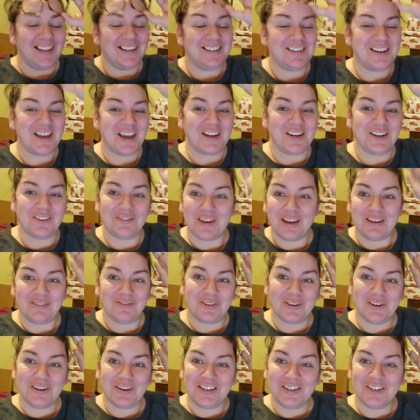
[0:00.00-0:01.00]
9 to
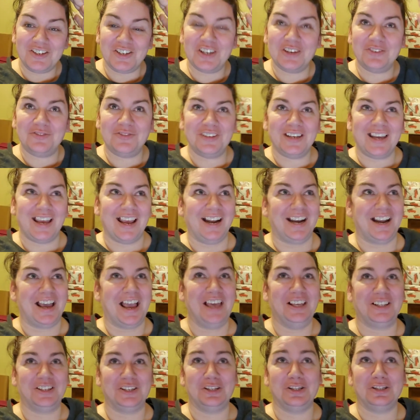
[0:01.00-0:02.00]
5:30 shift, and
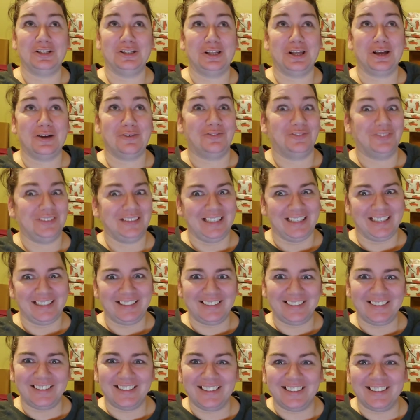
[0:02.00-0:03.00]
I loved
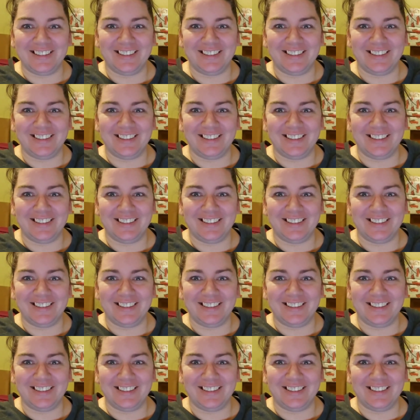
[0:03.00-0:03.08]
it.